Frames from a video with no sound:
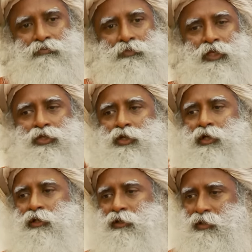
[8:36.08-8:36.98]
in
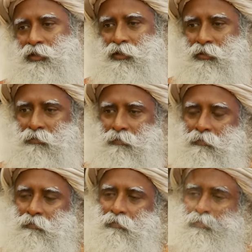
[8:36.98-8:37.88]
circles.
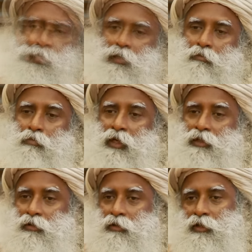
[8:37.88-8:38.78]
Based on